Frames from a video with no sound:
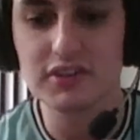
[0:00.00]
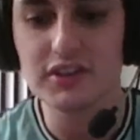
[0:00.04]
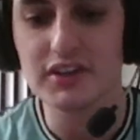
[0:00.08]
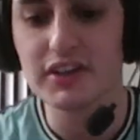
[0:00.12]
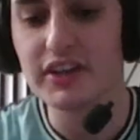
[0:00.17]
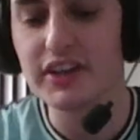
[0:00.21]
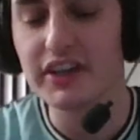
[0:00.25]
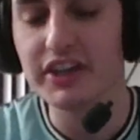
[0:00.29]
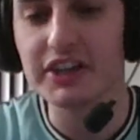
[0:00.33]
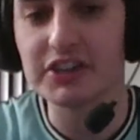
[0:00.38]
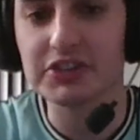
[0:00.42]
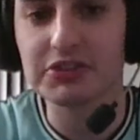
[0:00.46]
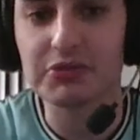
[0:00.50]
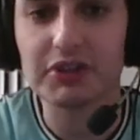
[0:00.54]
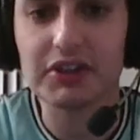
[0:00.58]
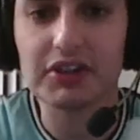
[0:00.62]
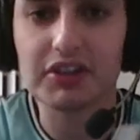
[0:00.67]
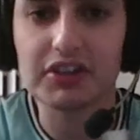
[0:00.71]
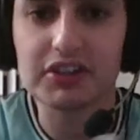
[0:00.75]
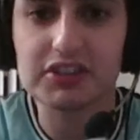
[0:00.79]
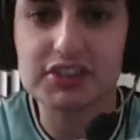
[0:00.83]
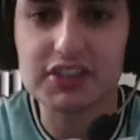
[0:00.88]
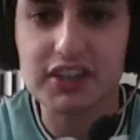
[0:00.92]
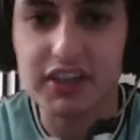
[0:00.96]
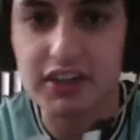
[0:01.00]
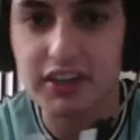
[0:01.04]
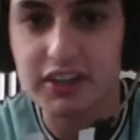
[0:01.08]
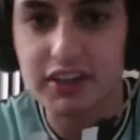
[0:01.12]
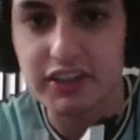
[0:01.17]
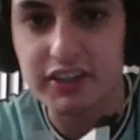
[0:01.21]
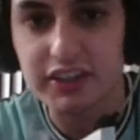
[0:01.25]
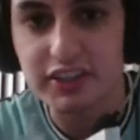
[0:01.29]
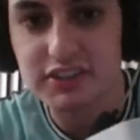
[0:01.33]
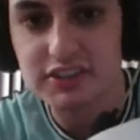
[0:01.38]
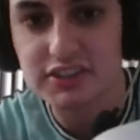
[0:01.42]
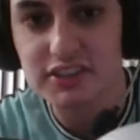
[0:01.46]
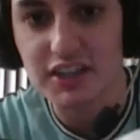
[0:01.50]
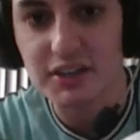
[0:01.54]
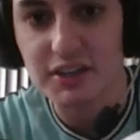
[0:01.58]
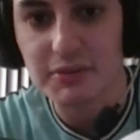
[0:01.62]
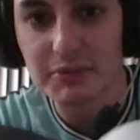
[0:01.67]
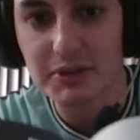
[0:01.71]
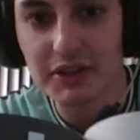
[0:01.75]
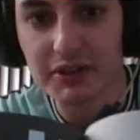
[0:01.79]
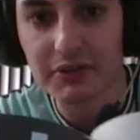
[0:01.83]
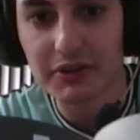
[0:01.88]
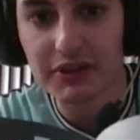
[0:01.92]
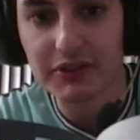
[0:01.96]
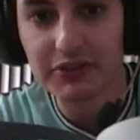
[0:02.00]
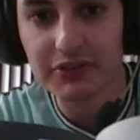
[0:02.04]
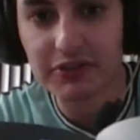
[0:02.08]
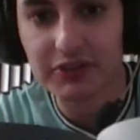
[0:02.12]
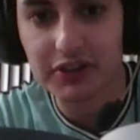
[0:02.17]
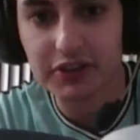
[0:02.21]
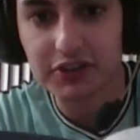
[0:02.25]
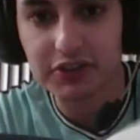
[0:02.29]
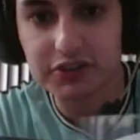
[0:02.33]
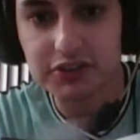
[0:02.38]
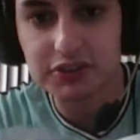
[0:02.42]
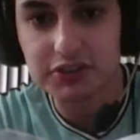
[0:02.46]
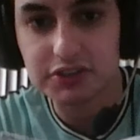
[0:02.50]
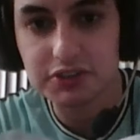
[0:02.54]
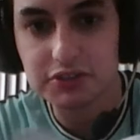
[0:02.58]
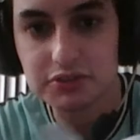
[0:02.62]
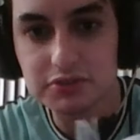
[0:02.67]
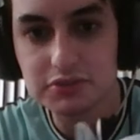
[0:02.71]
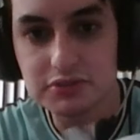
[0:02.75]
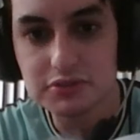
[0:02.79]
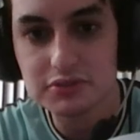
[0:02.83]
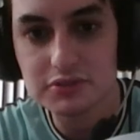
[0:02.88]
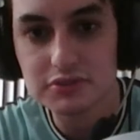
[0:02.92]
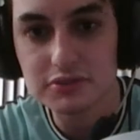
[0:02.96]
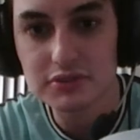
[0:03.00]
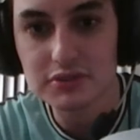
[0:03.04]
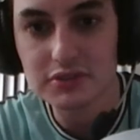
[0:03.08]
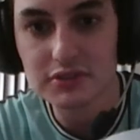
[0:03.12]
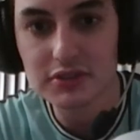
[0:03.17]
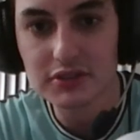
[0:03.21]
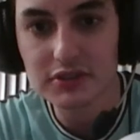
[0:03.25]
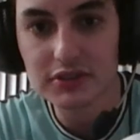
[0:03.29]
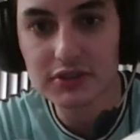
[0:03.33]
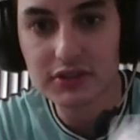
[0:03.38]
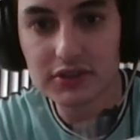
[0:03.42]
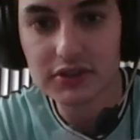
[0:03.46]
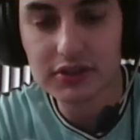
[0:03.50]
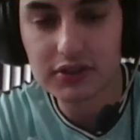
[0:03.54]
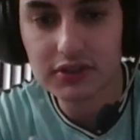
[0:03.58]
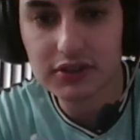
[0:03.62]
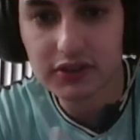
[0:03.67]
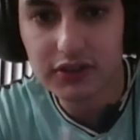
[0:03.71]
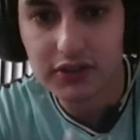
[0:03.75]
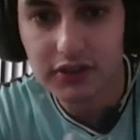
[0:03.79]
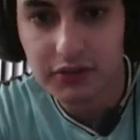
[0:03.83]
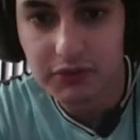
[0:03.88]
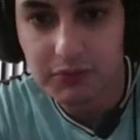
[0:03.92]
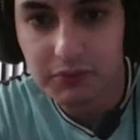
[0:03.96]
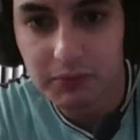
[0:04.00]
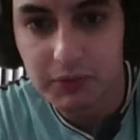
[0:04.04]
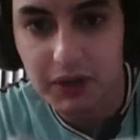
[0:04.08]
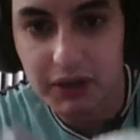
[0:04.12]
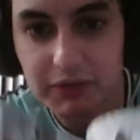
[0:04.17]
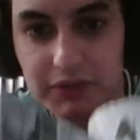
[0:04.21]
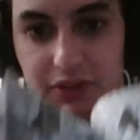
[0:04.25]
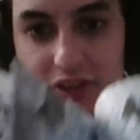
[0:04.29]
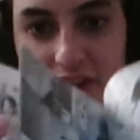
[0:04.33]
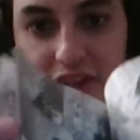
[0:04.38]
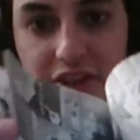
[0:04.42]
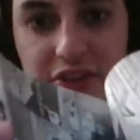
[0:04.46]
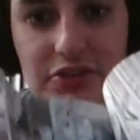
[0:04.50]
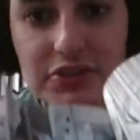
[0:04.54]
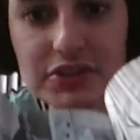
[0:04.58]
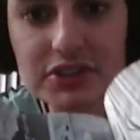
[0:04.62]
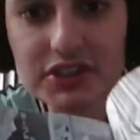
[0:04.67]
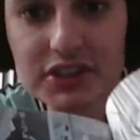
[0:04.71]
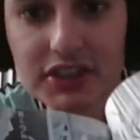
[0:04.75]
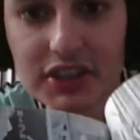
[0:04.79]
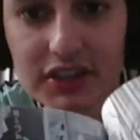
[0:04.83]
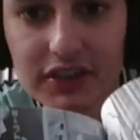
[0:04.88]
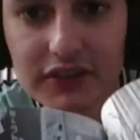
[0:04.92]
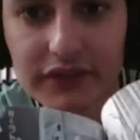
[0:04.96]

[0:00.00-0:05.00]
Here's what it looks like on the inside, by the way, for those of you who might be interested.